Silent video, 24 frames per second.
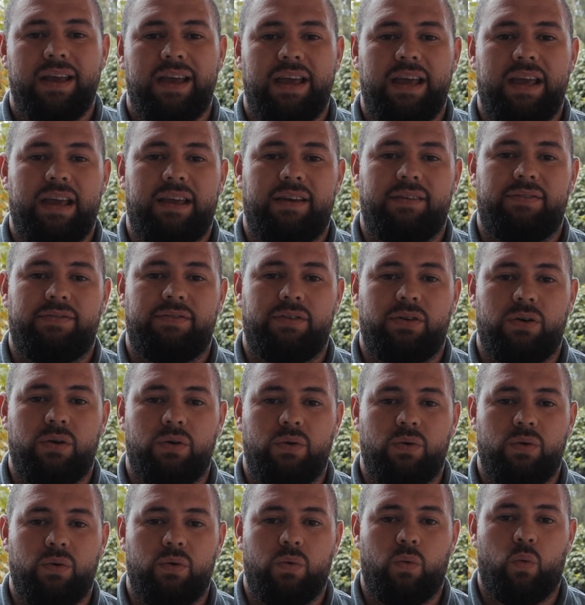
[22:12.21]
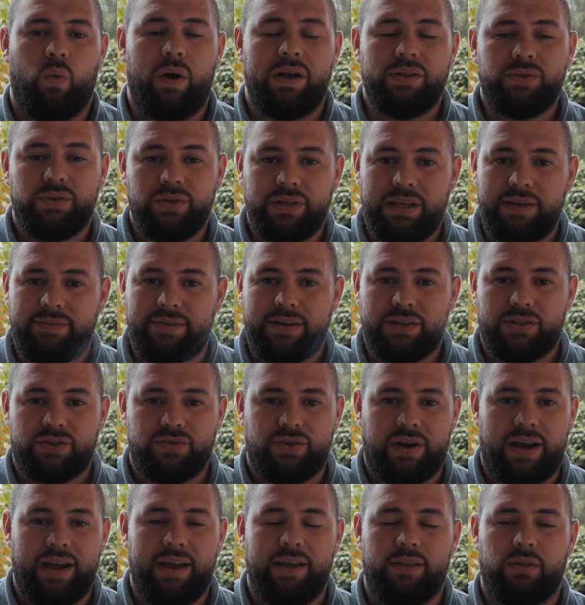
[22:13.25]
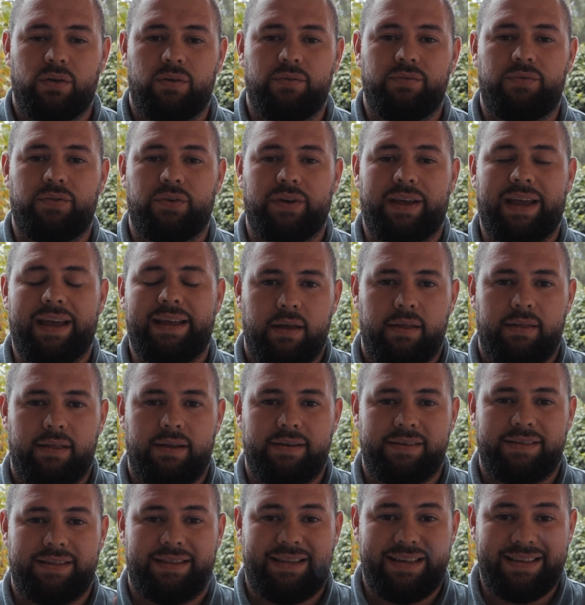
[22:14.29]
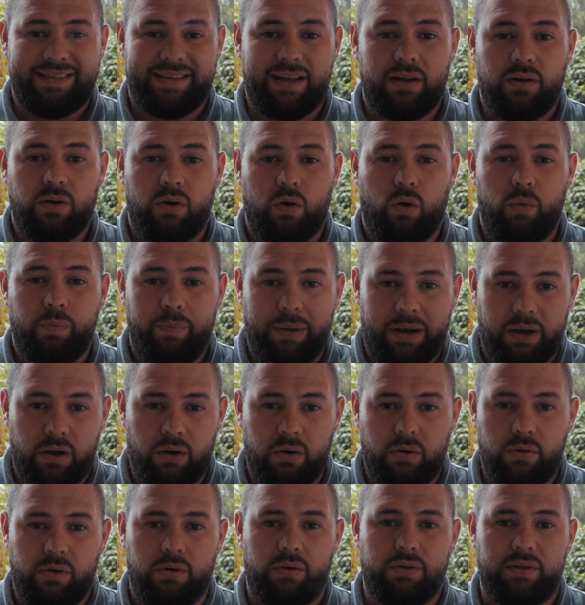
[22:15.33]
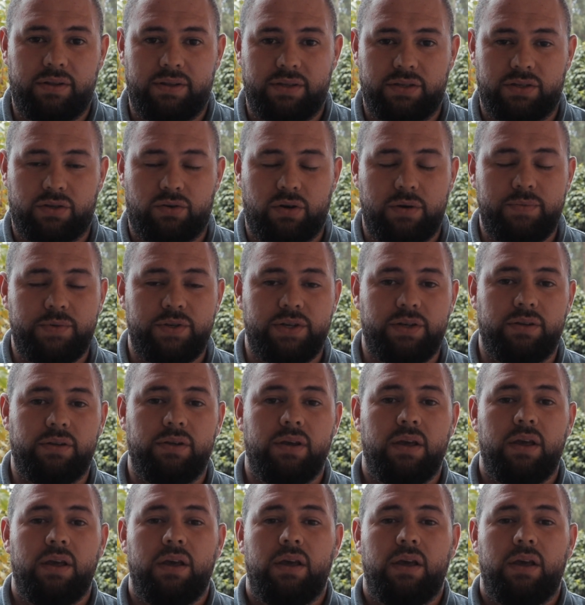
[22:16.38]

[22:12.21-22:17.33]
If you want to give it a try, don't forget there's a discount code below on the description.